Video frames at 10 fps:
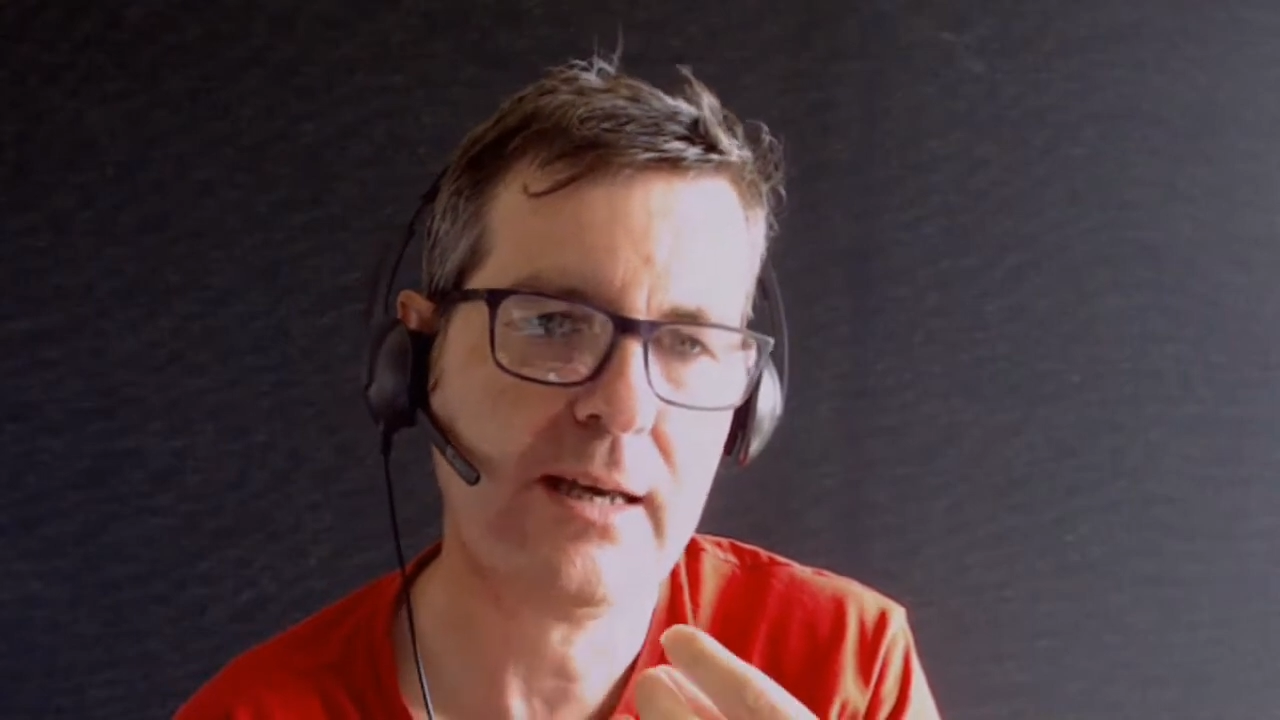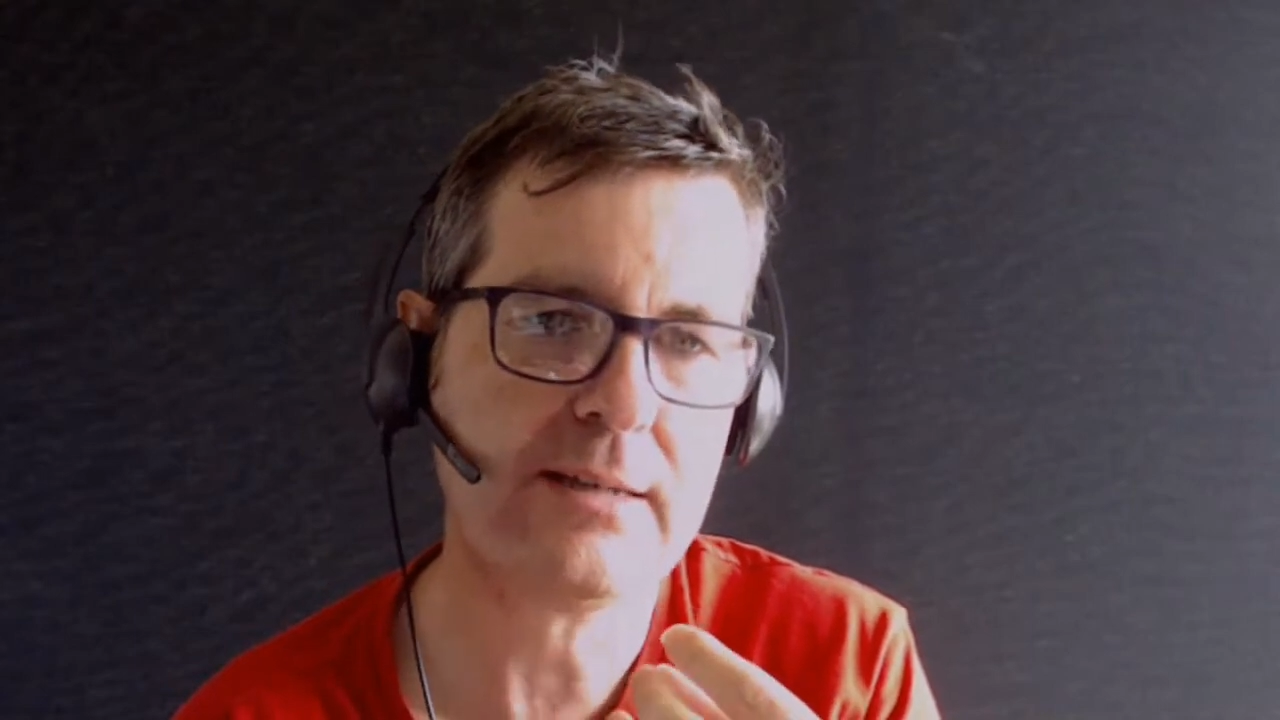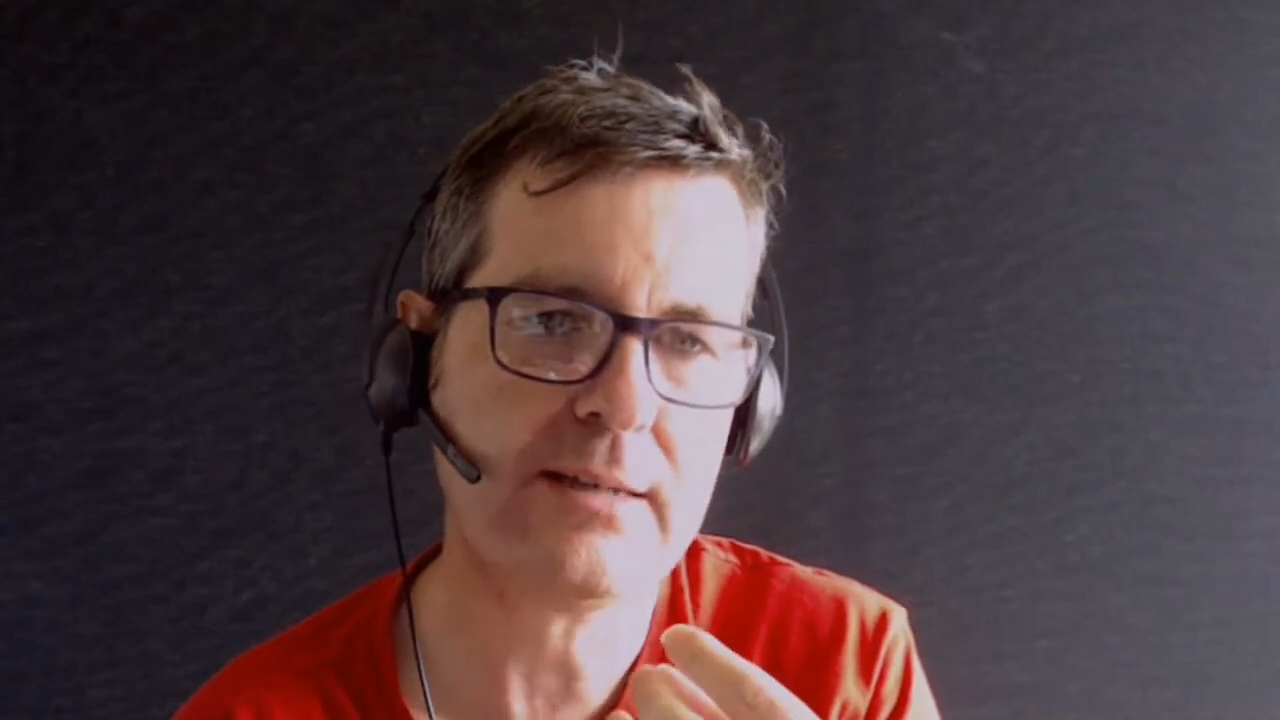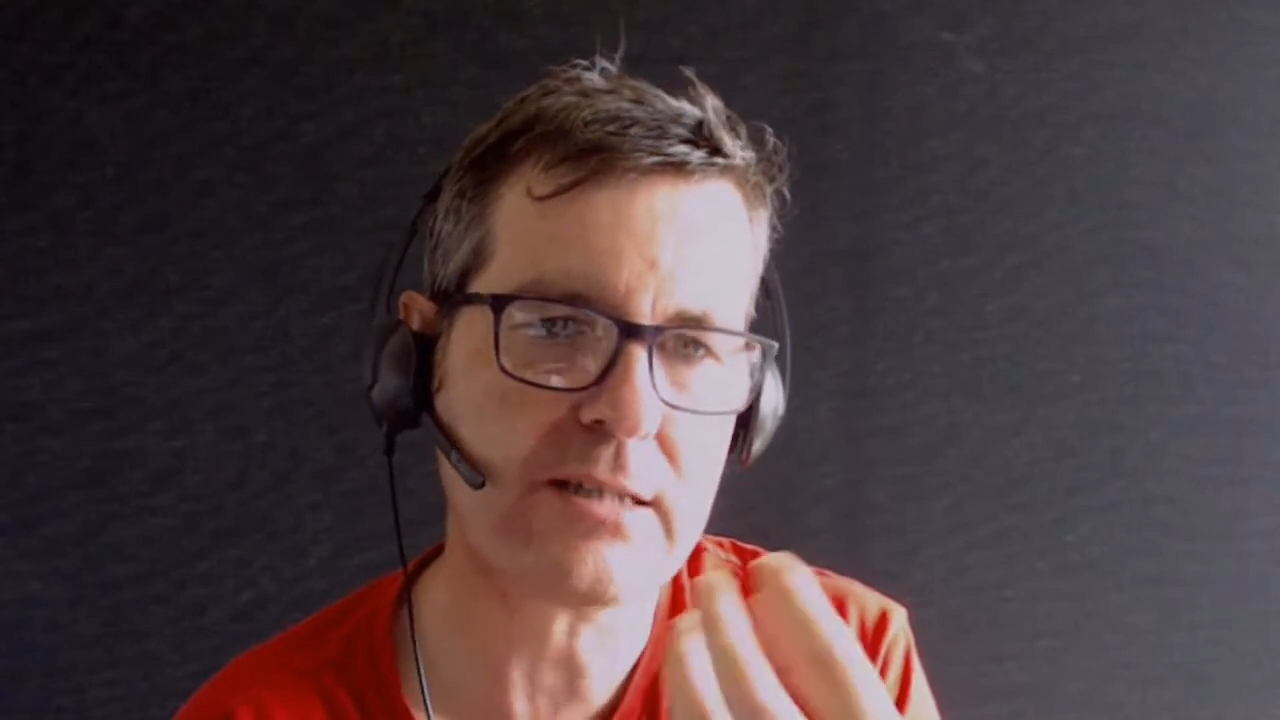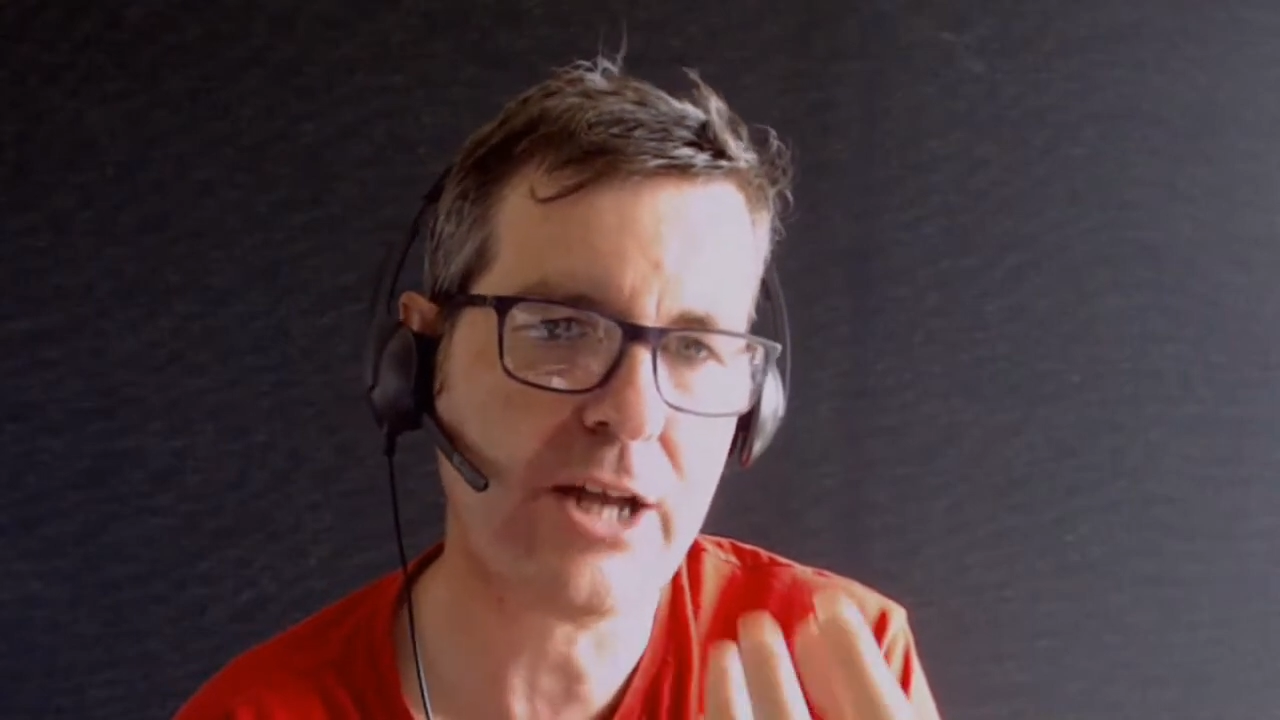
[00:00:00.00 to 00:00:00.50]

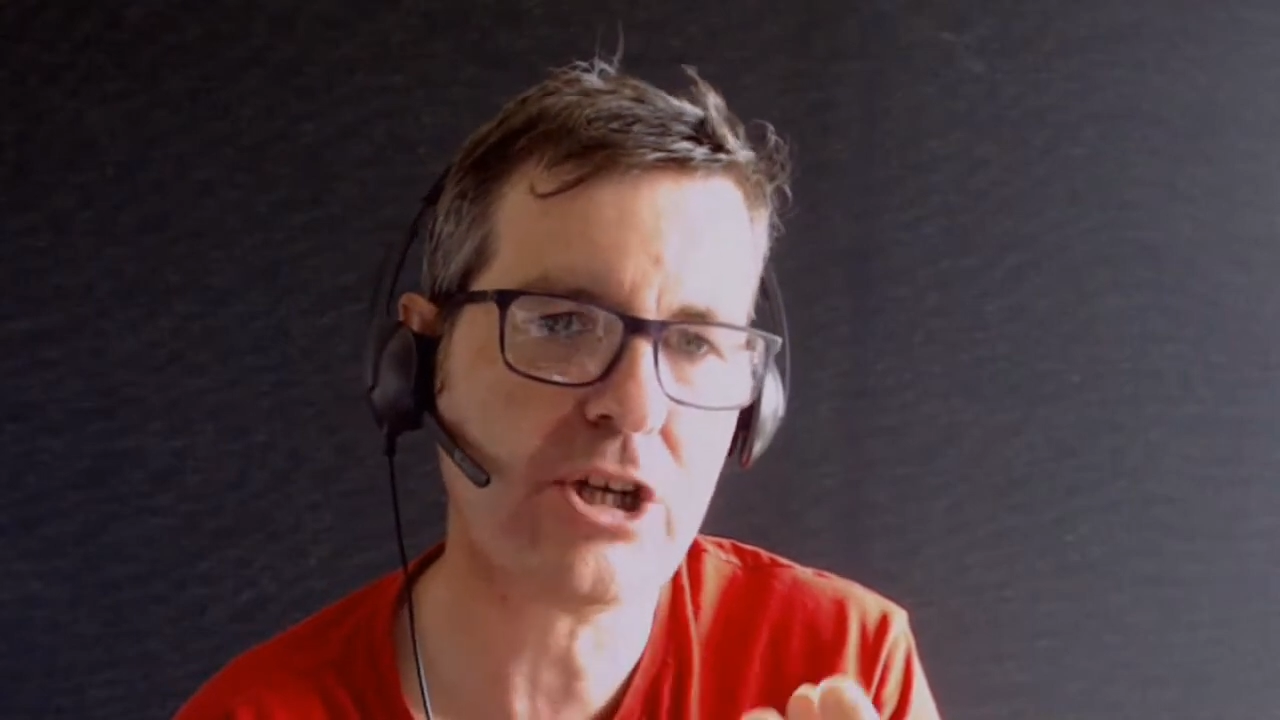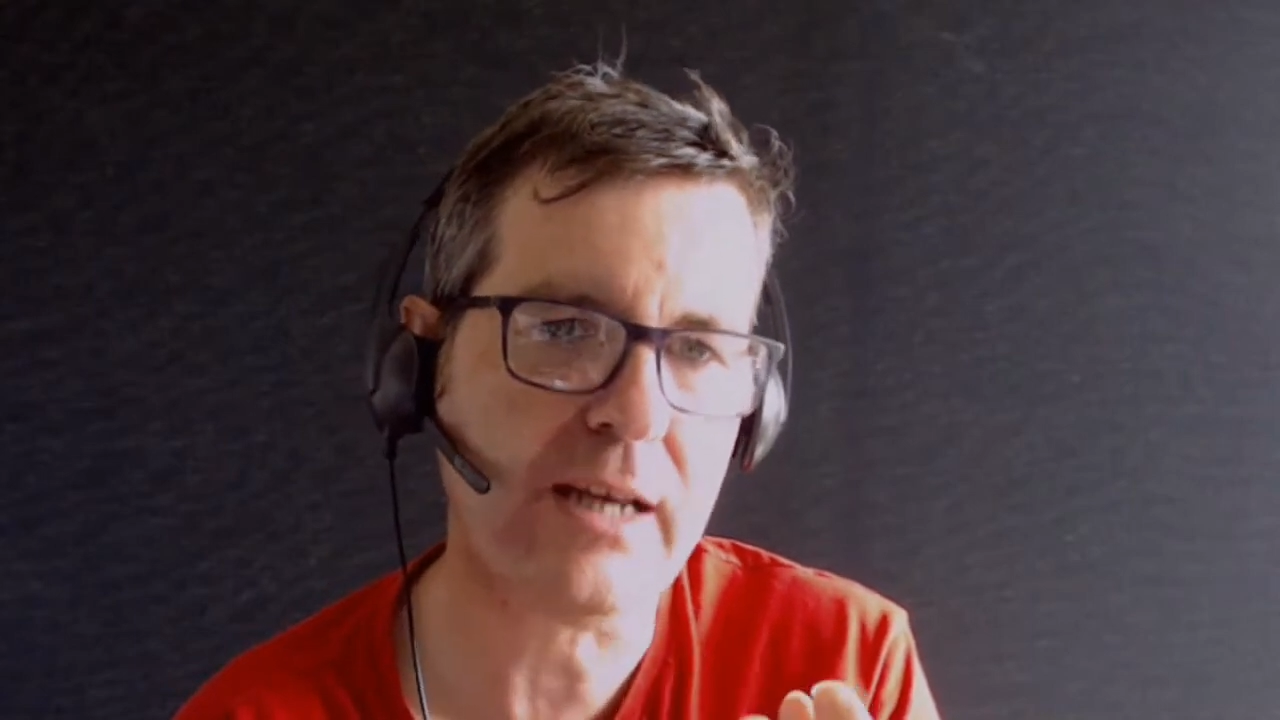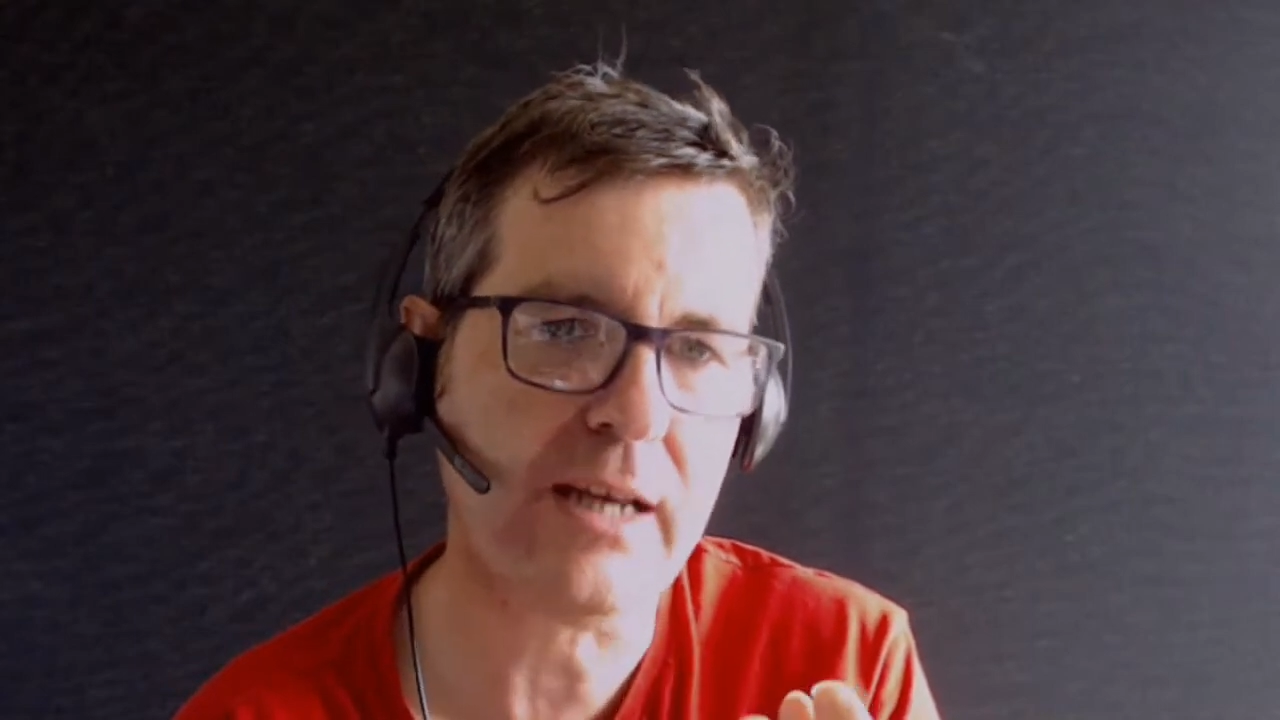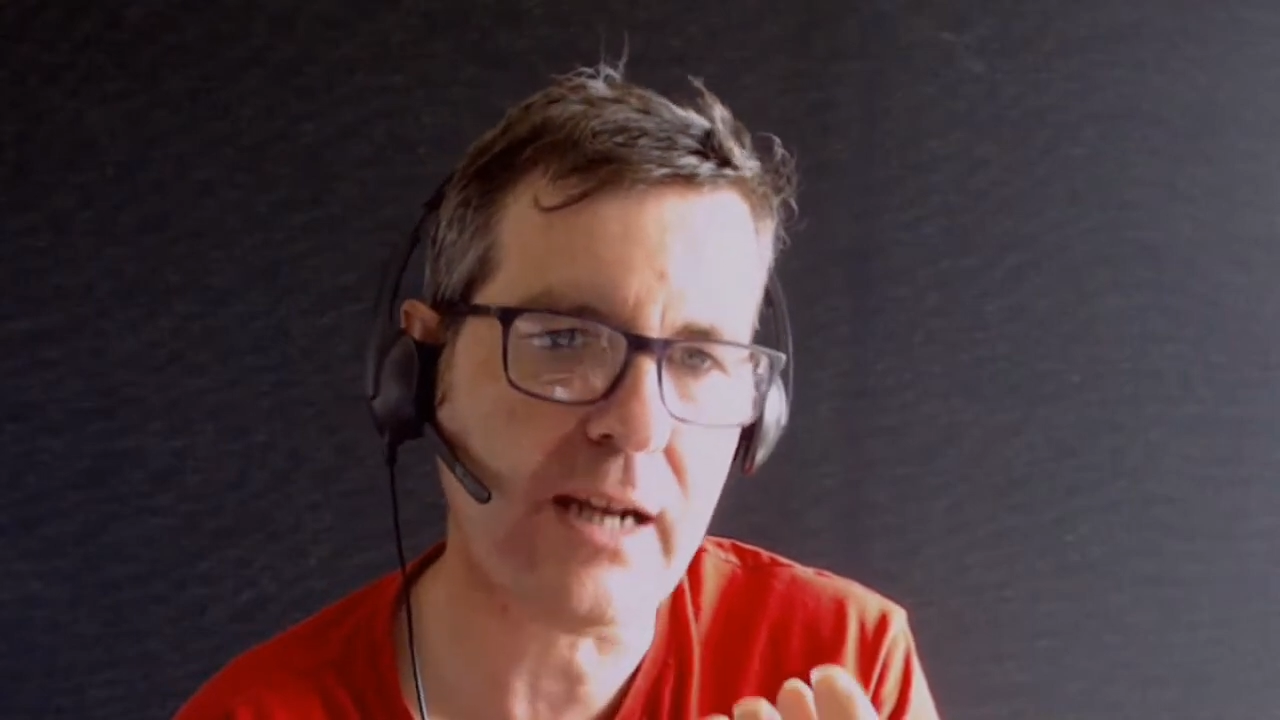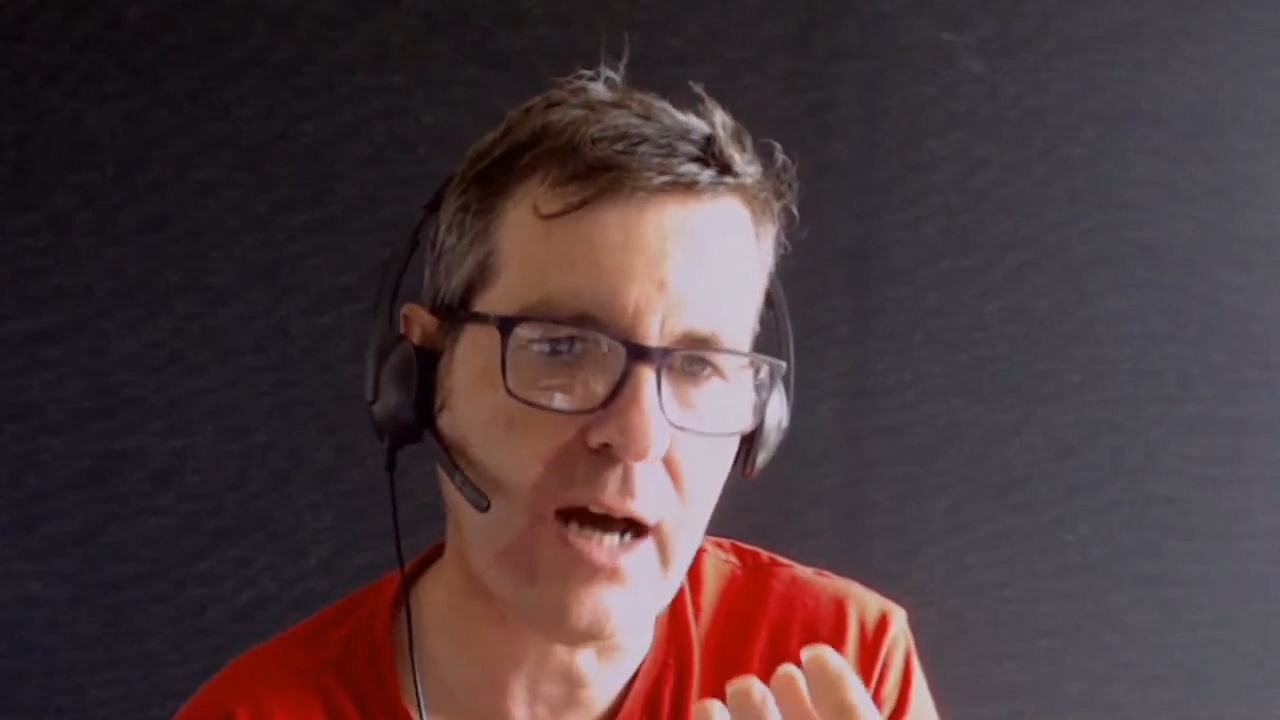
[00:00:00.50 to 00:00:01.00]
is essentially